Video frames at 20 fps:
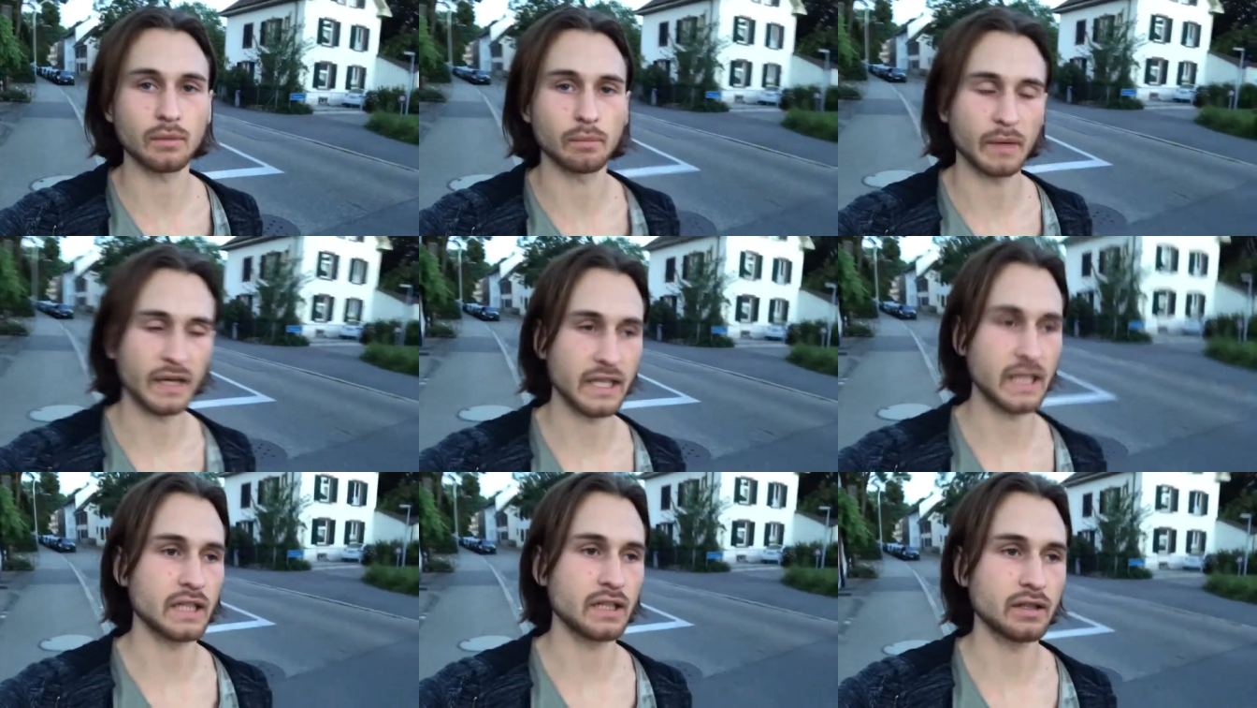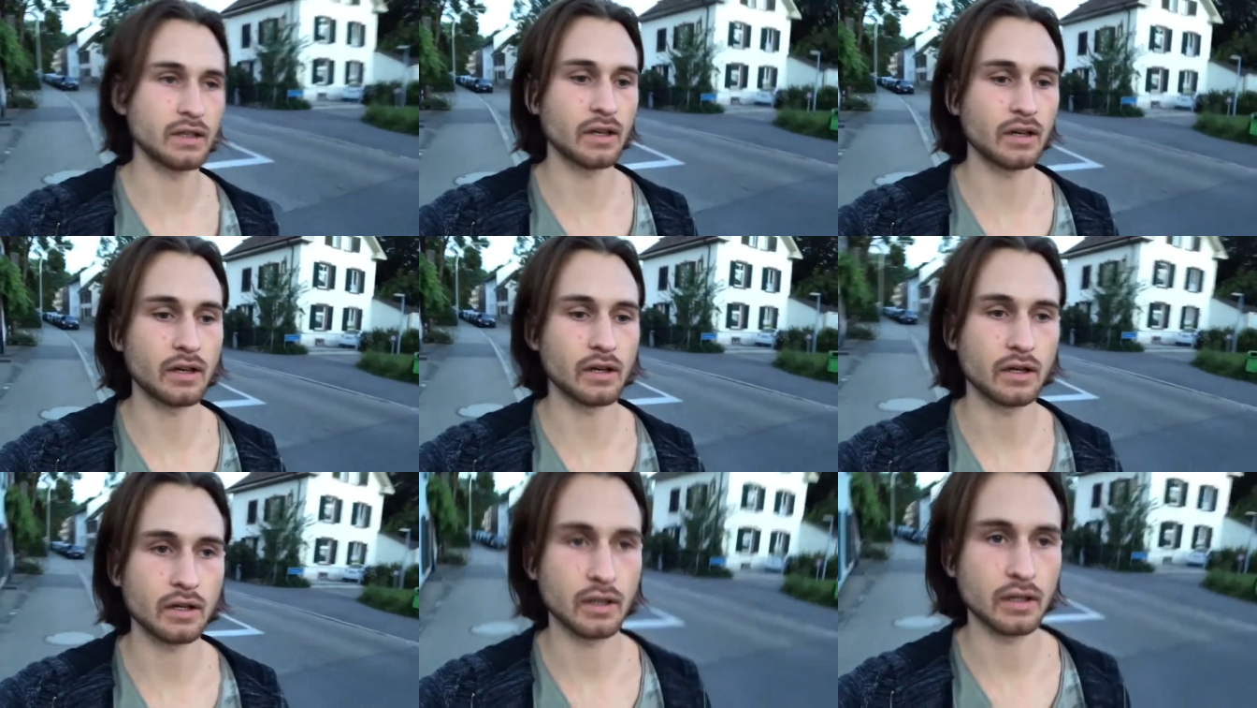my
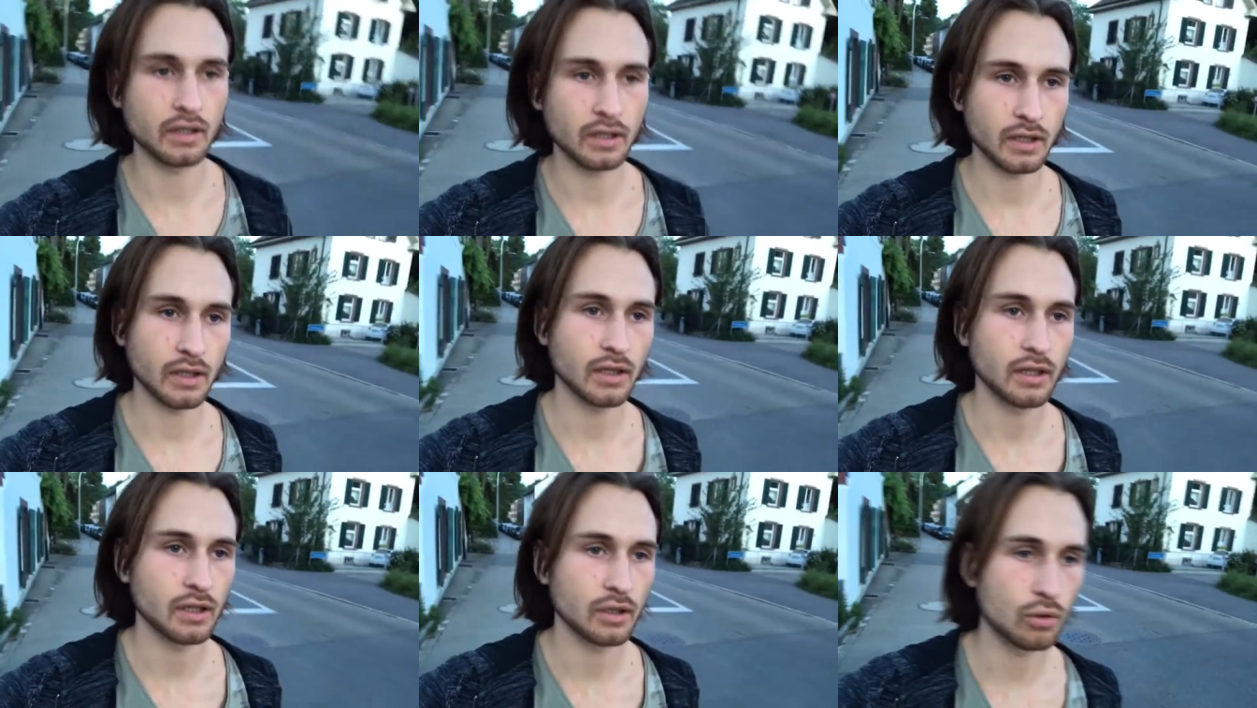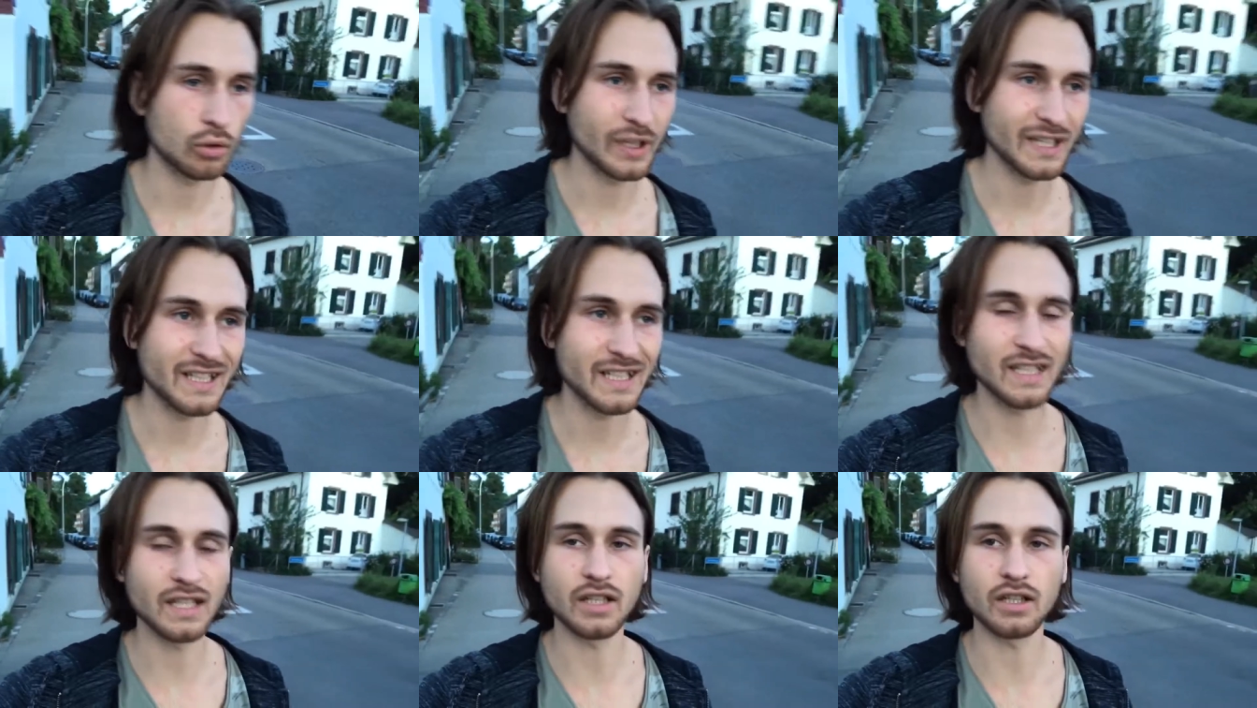inner
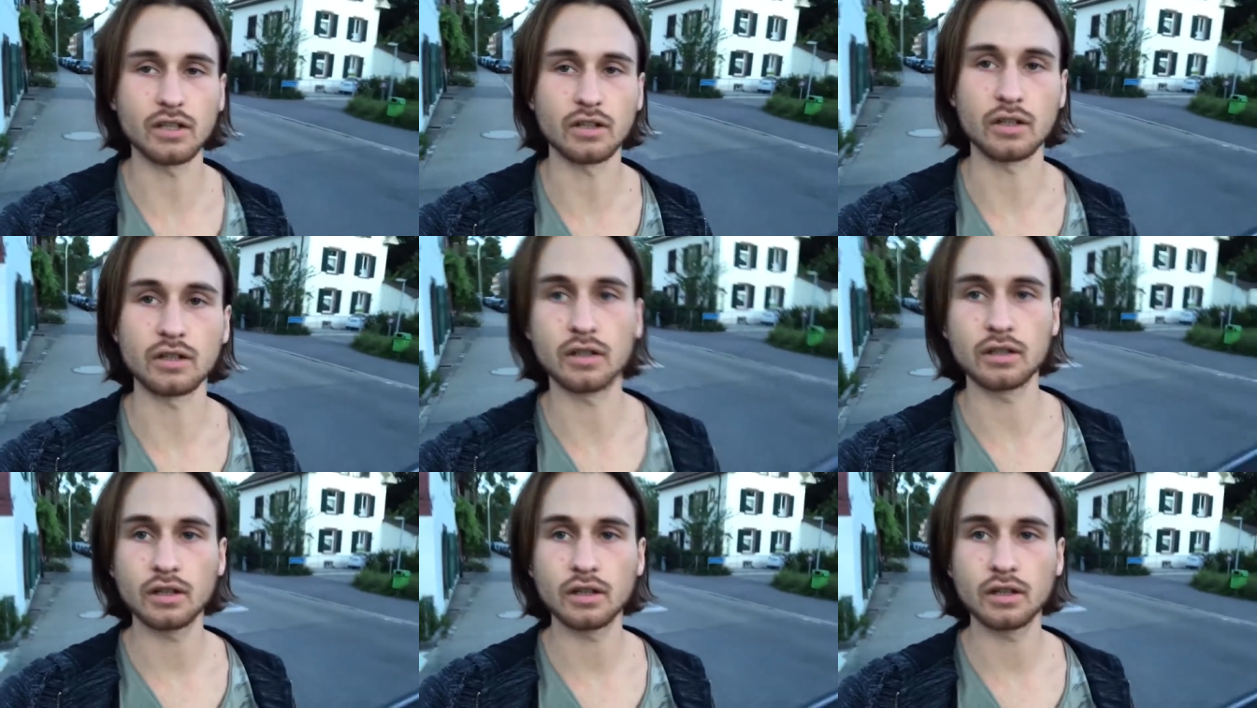critical.